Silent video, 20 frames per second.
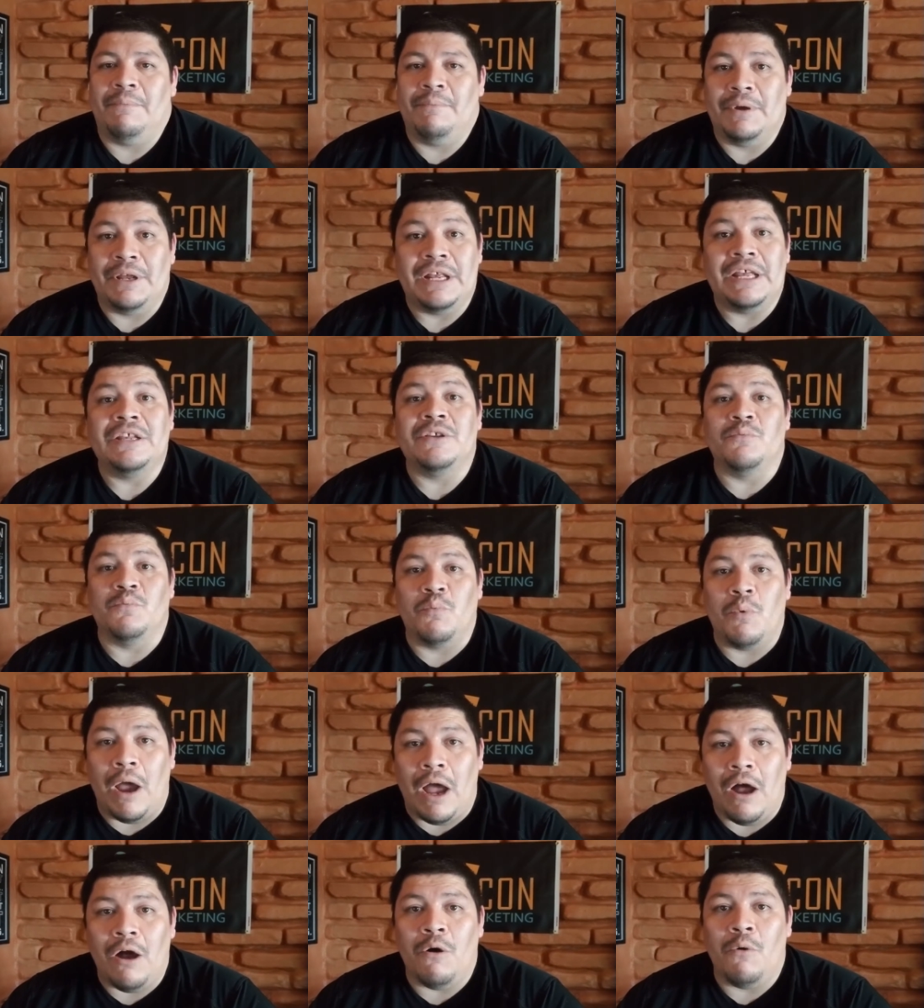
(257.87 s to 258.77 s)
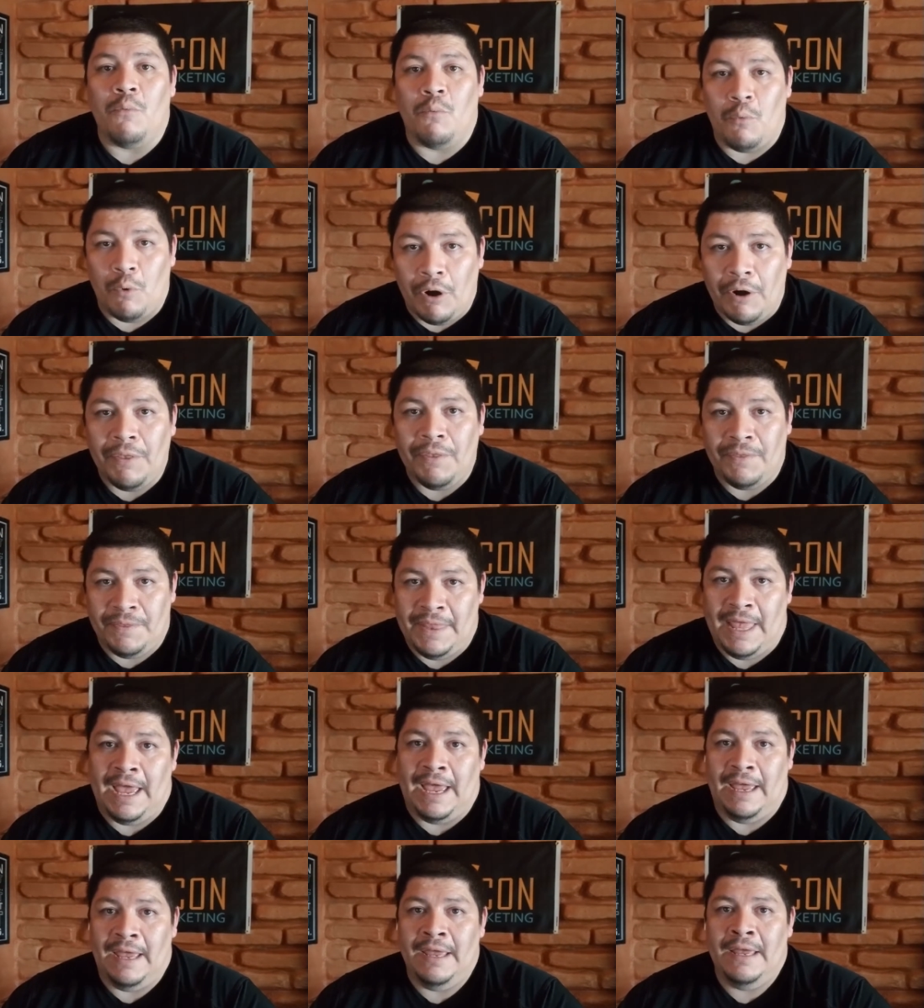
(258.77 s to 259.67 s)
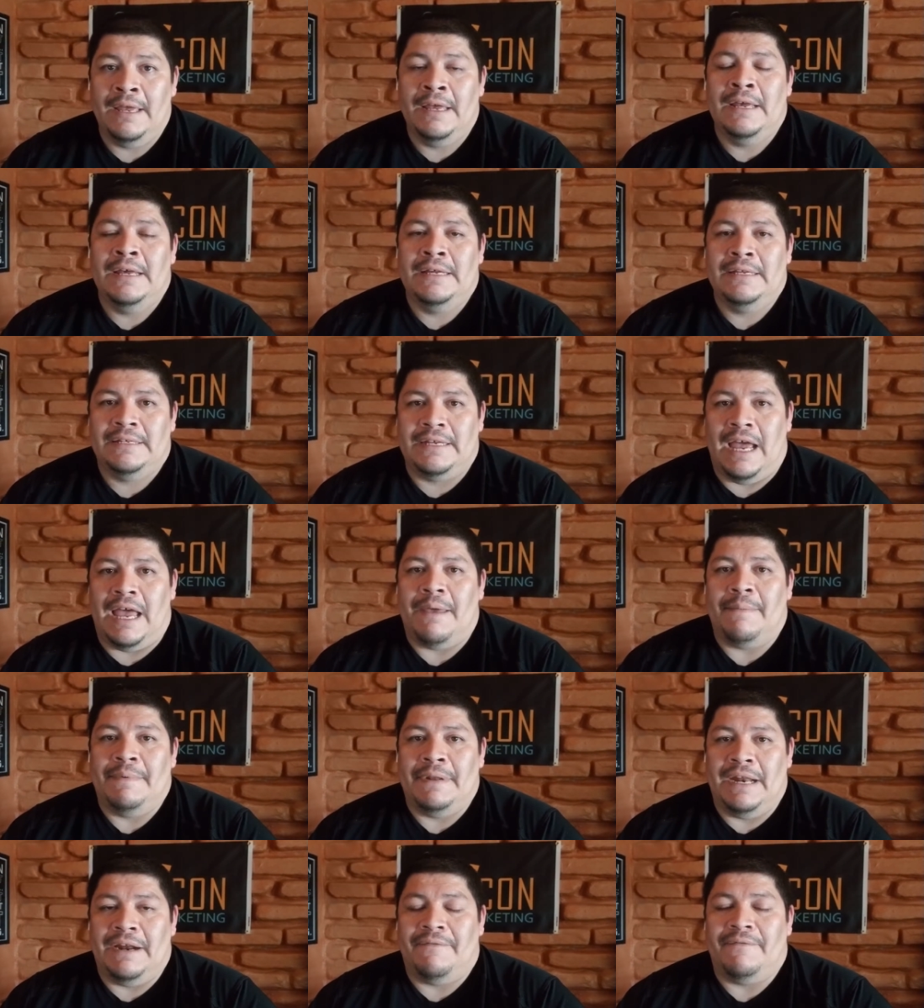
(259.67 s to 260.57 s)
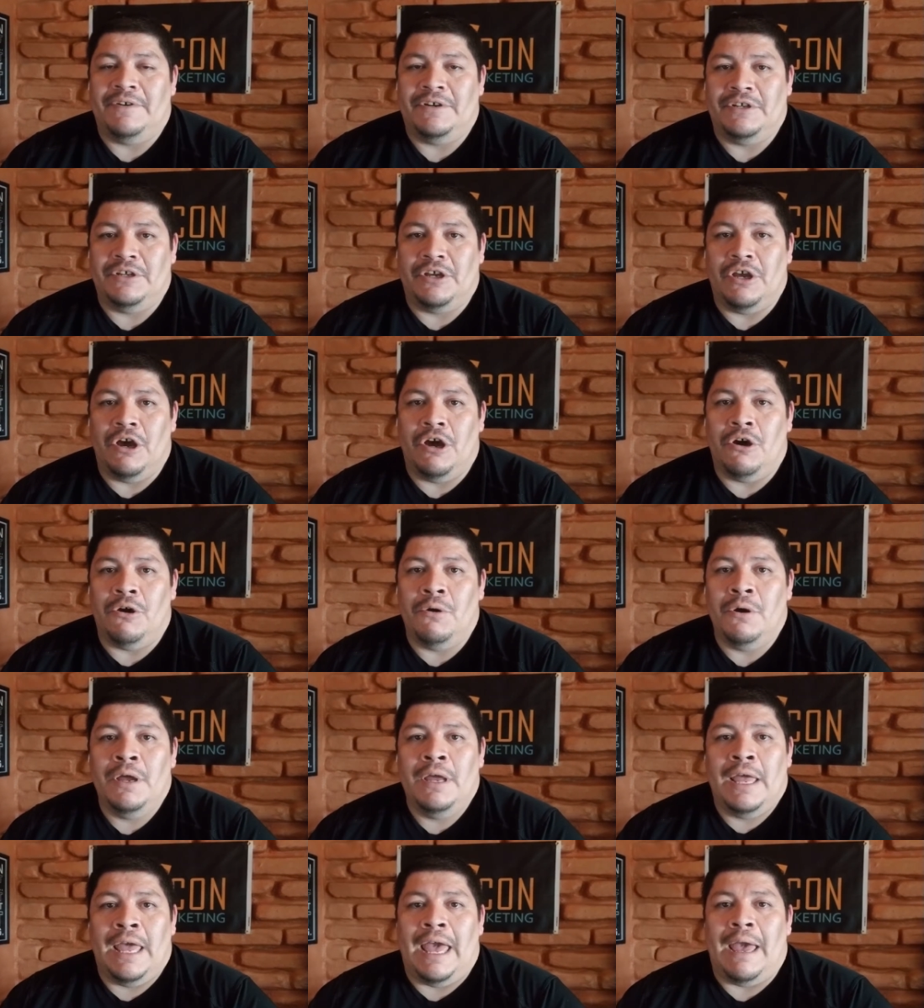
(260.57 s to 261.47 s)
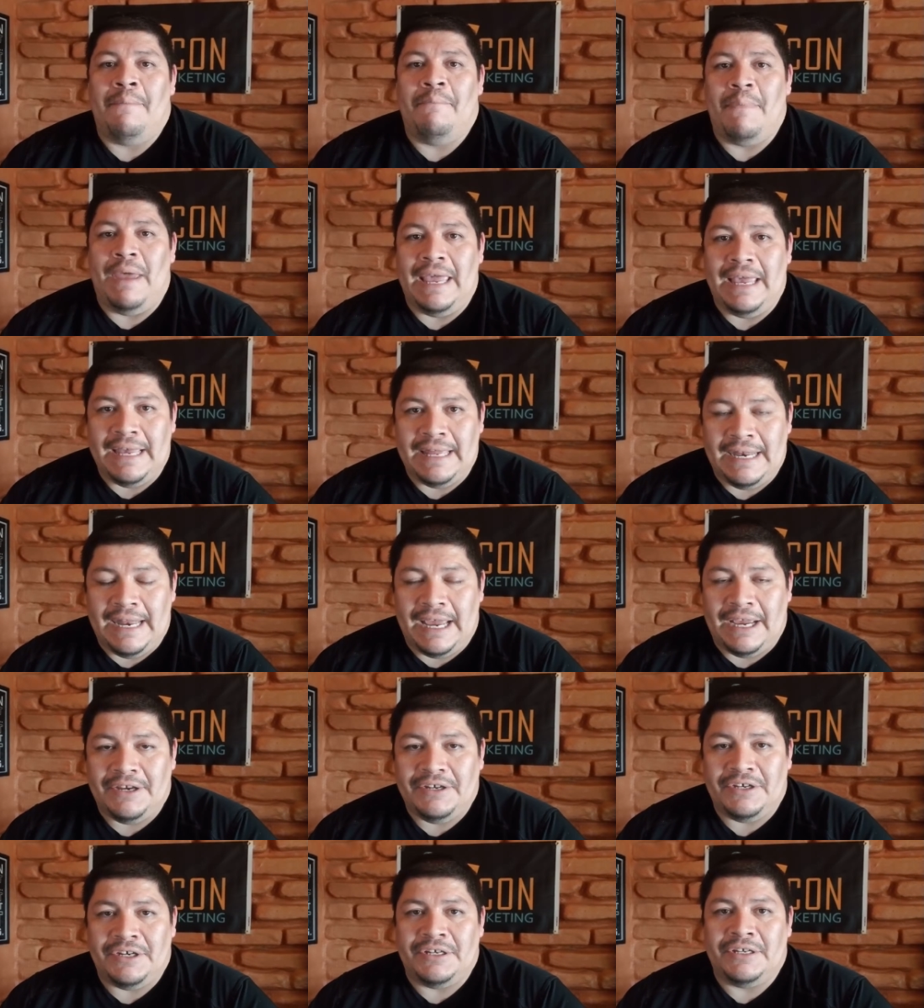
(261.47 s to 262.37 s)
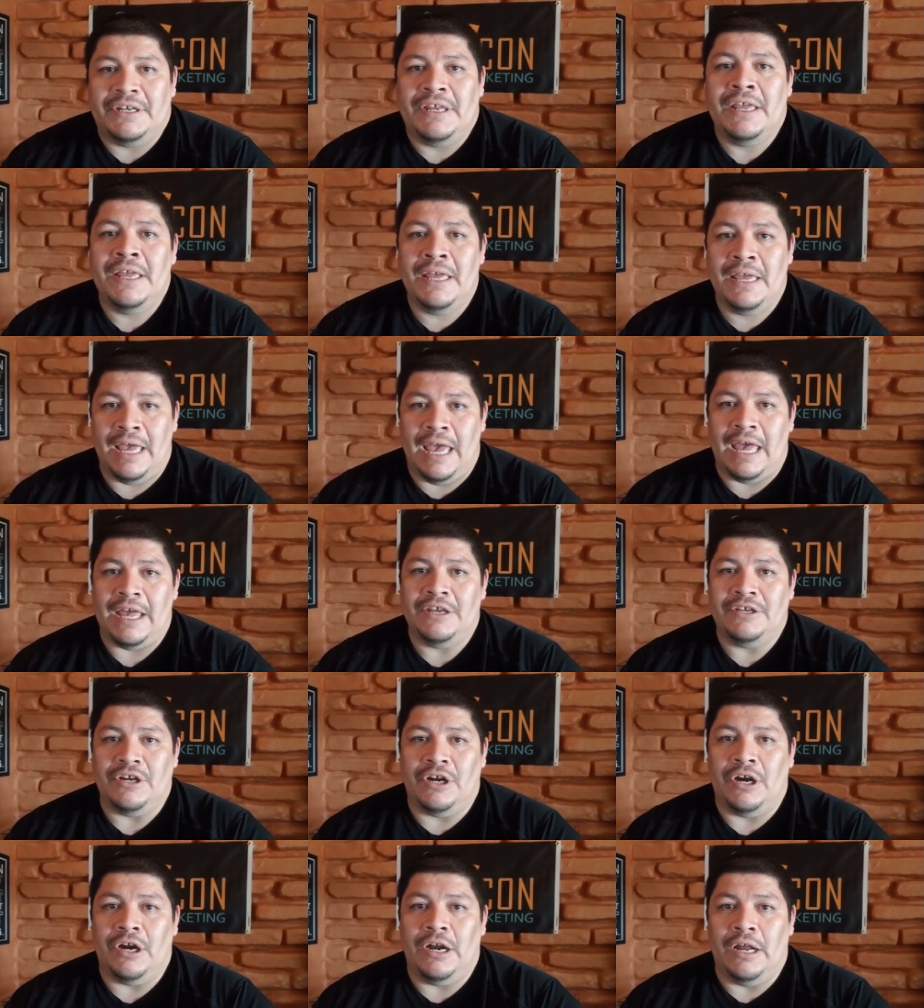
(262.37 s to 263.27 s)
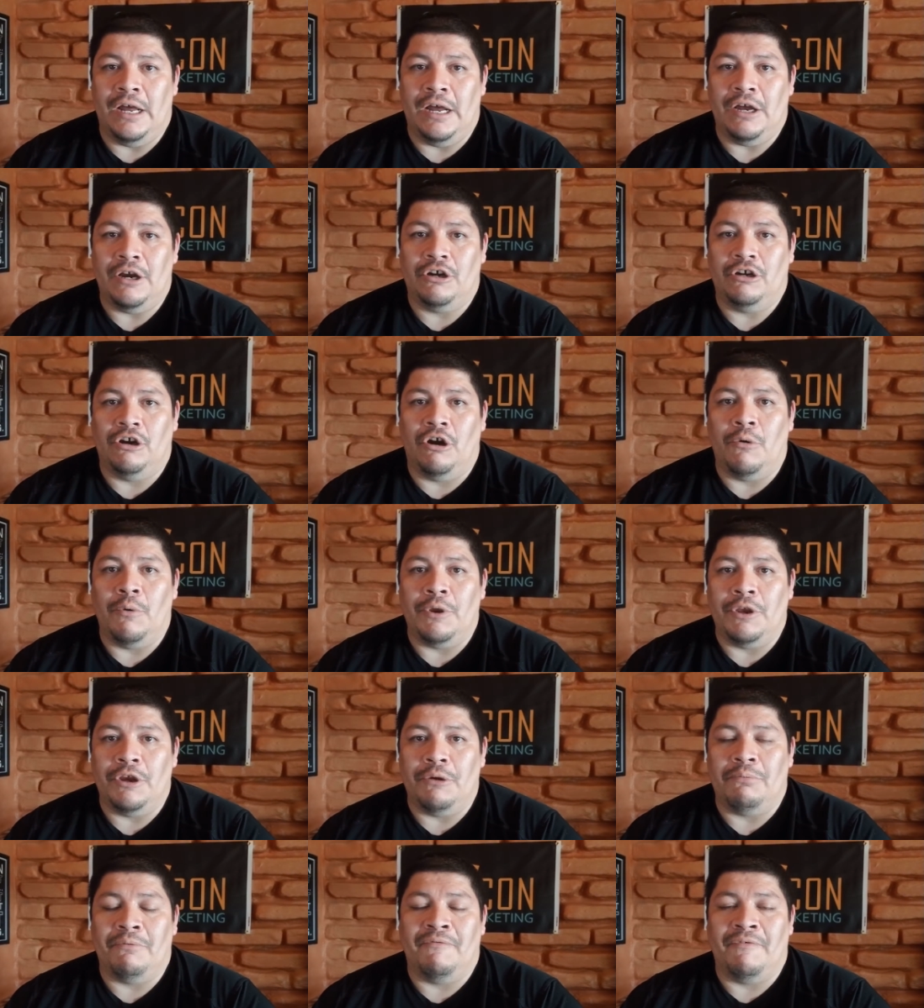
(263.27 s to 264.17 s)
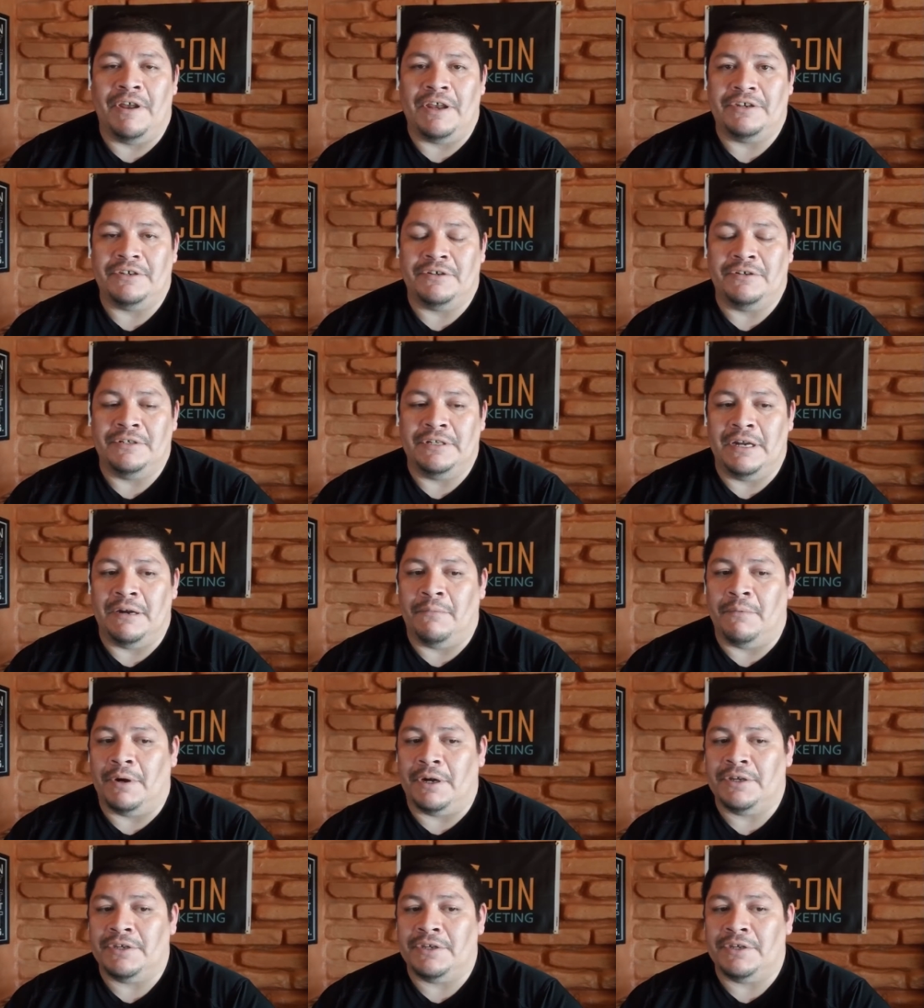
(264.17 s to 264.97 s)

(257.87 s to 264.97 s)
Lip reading: But it is well worth that time and effort to go and make connections and start growing your professional network.